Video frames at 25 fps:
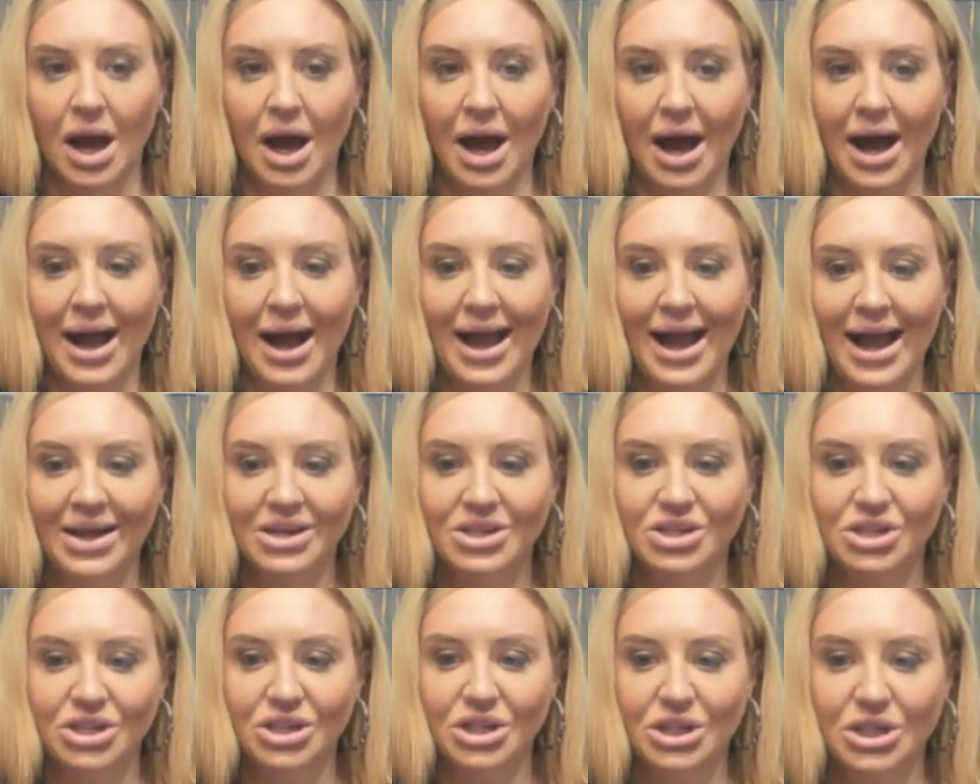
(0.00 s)
I
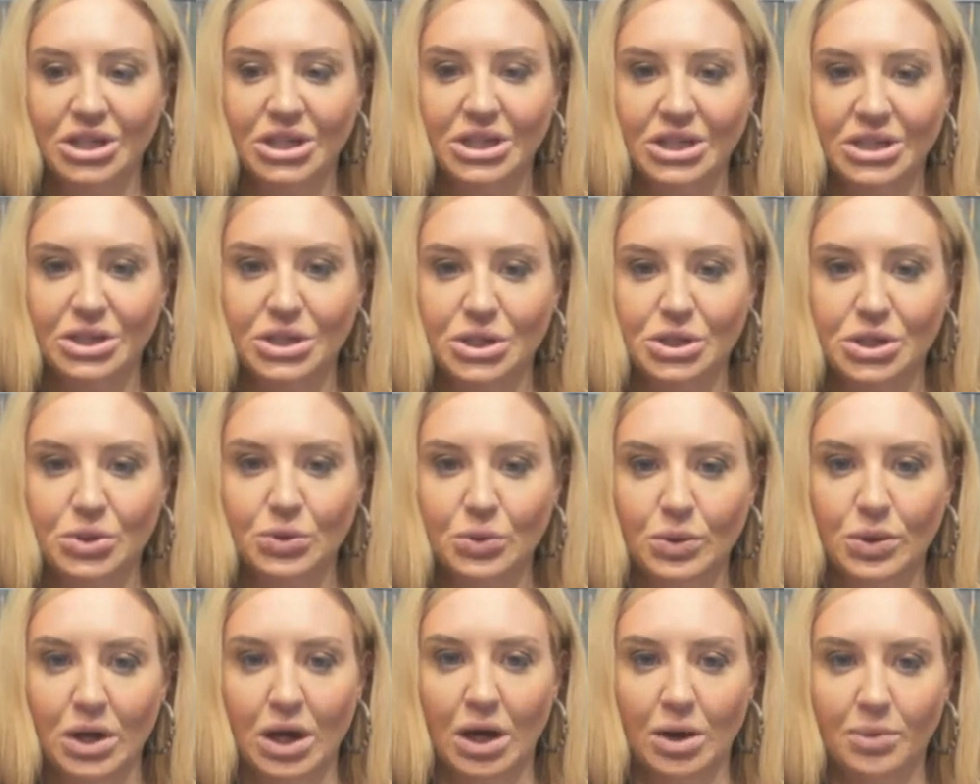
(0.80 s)
actually need to
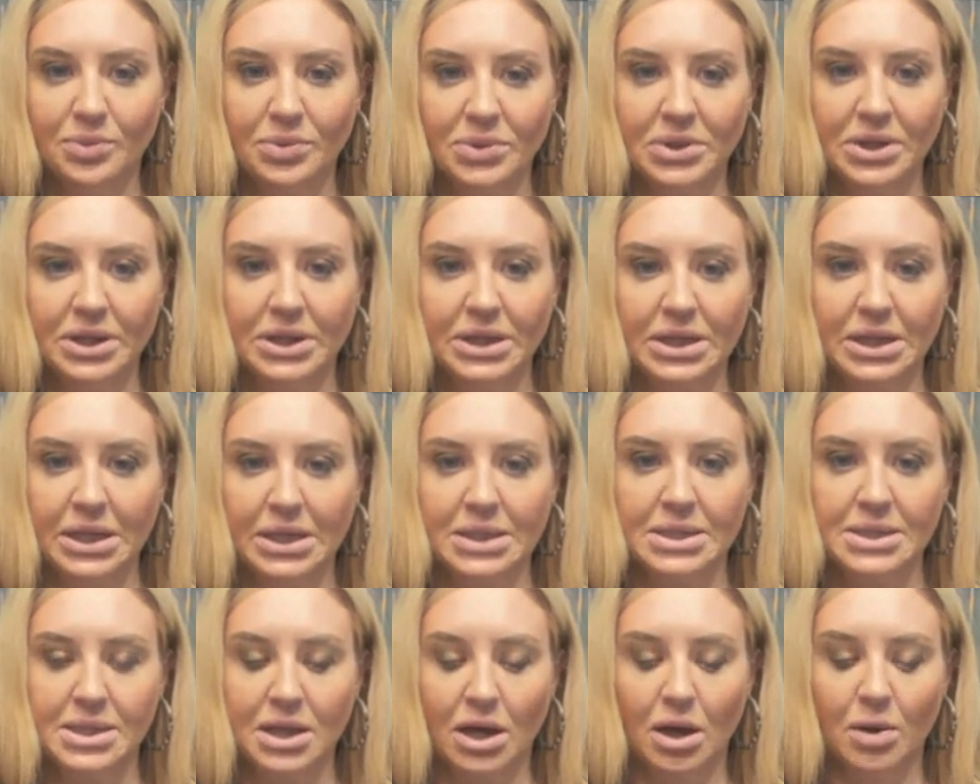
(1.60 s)
do a couple of
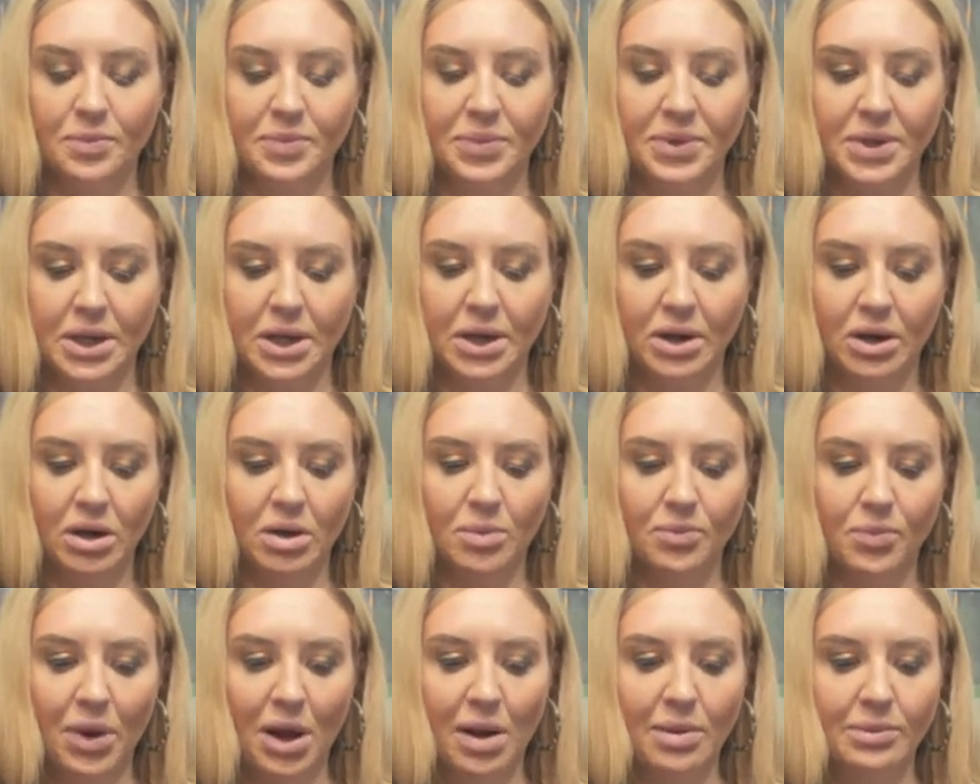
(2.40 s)
things up here.
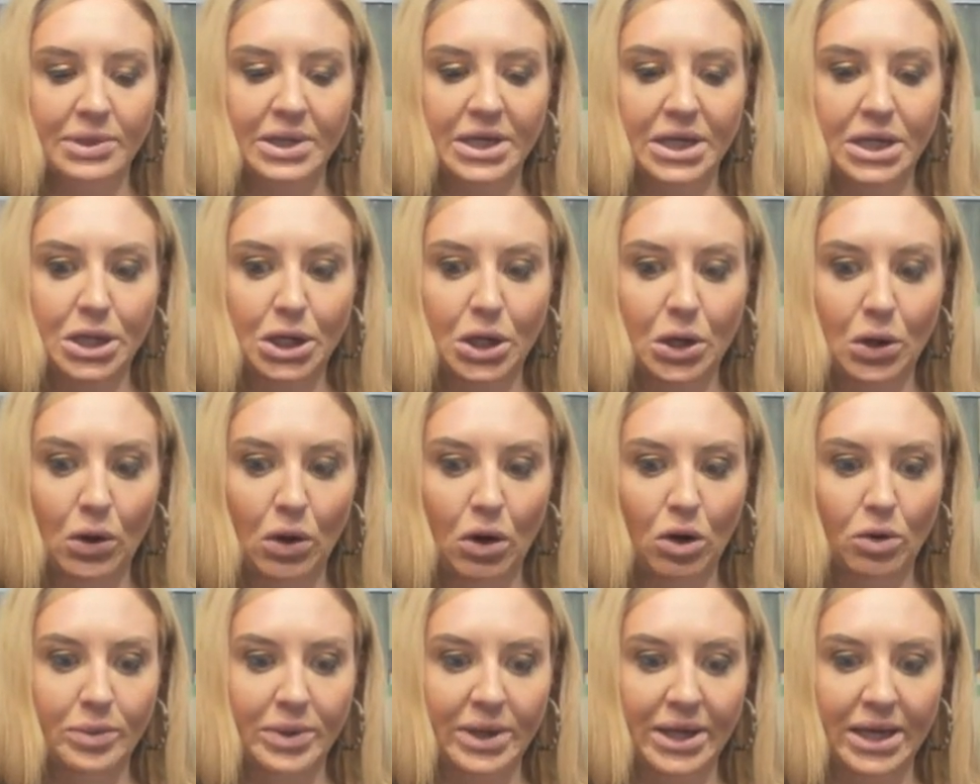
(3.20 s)
I'm probably going to go
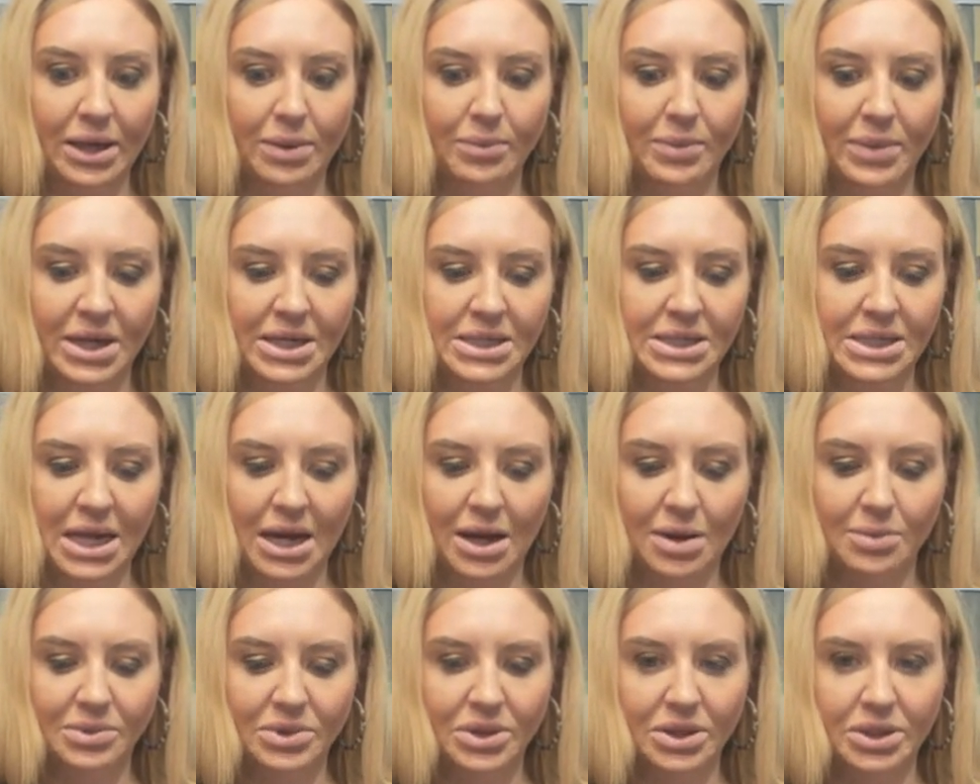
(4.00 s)
home and get my
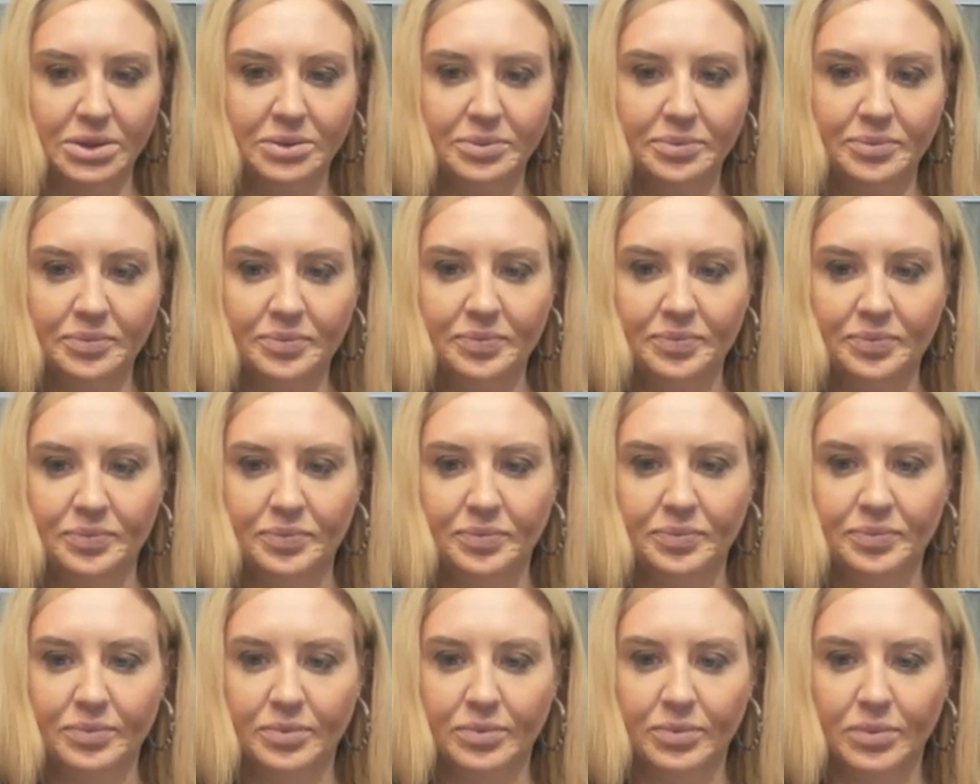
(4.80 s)
tablet
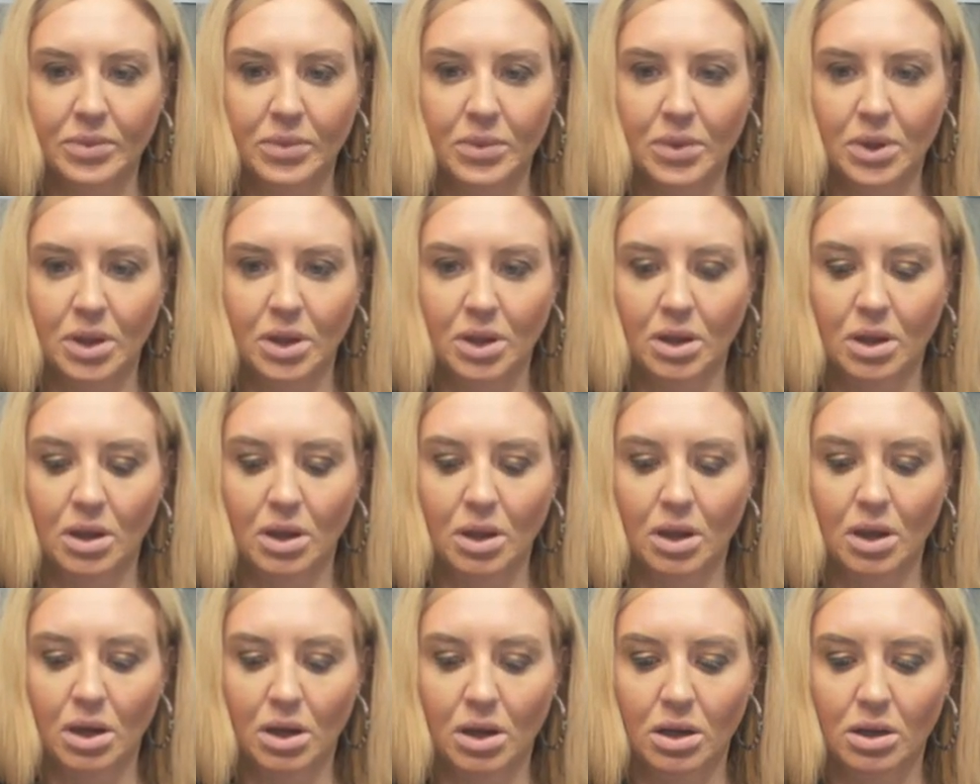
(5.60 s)

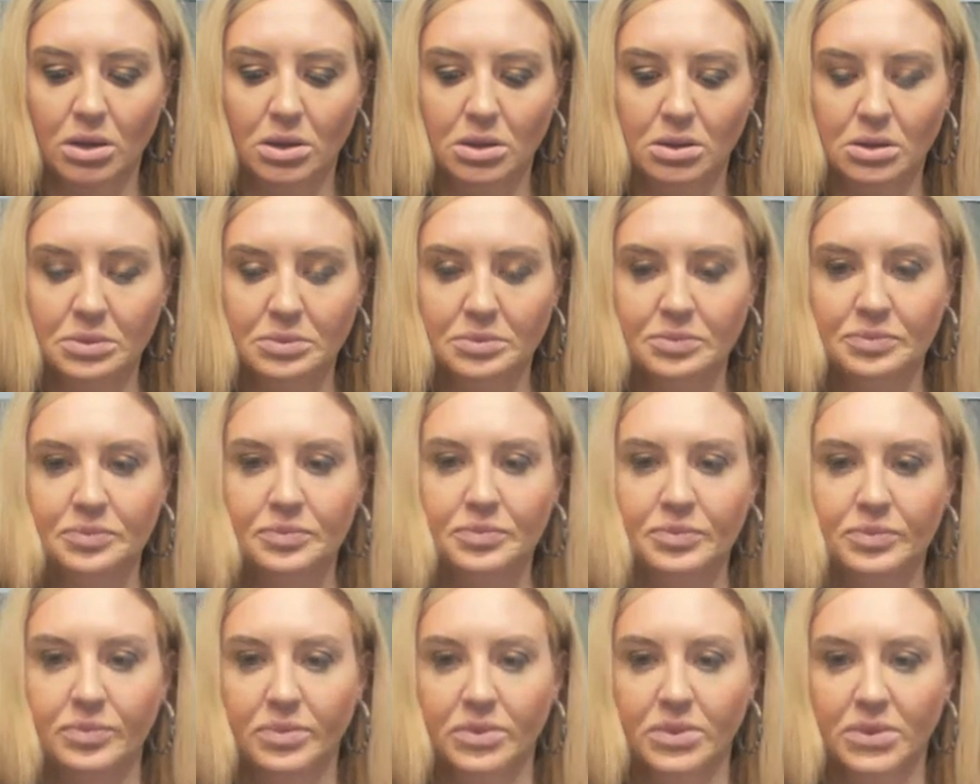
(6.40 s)
um,
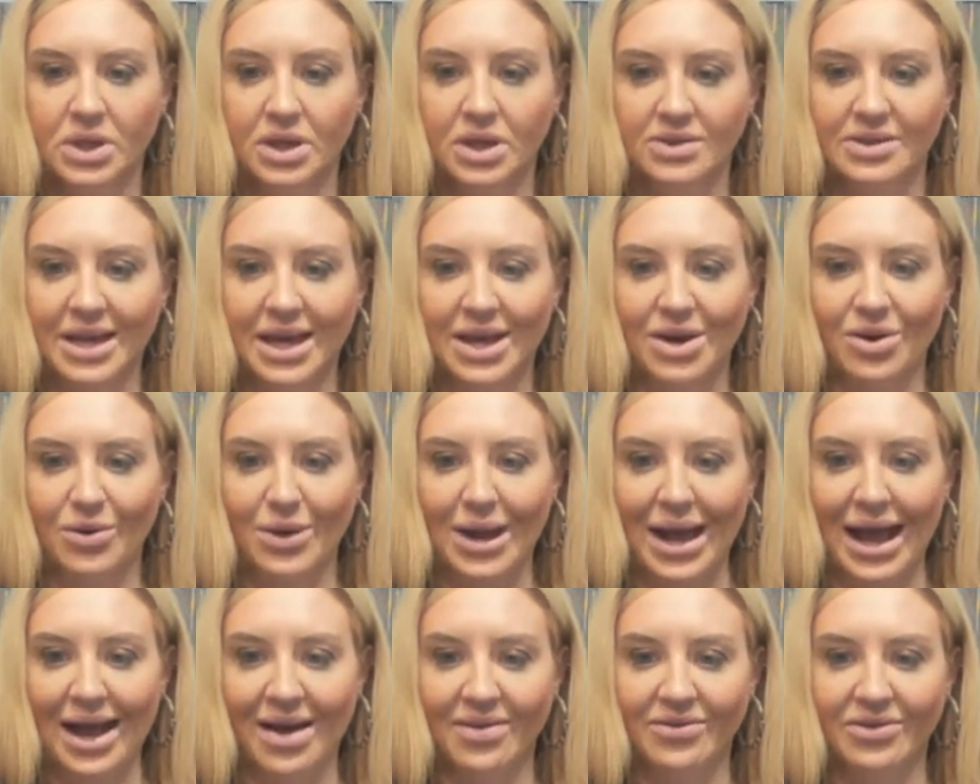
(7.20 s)
because I don't
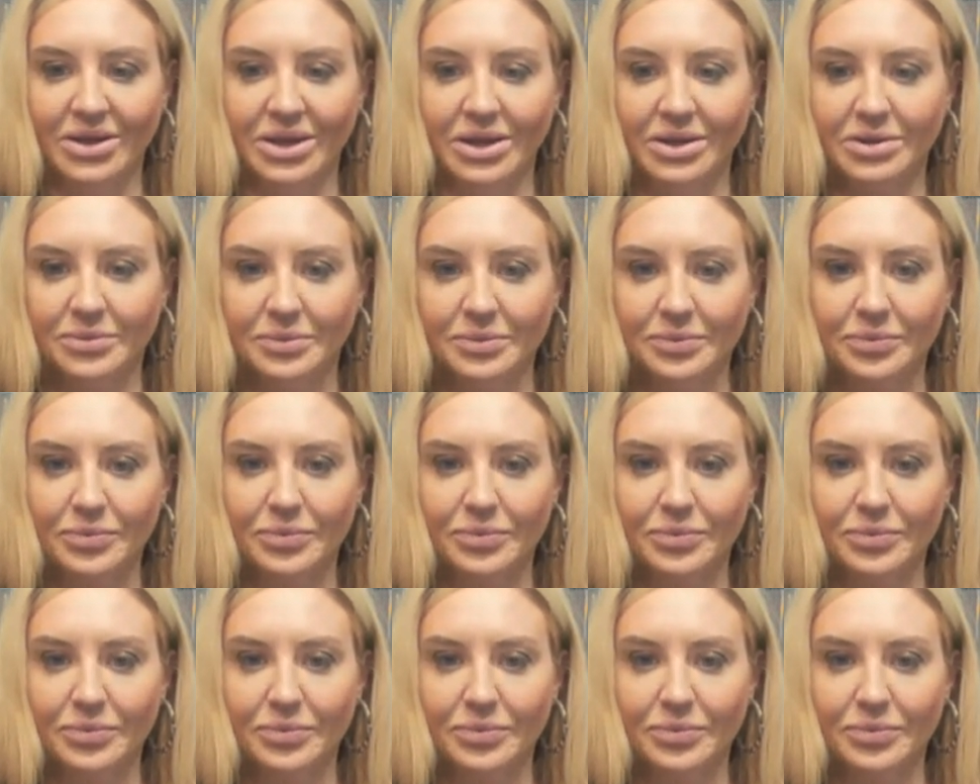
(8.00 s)
have it.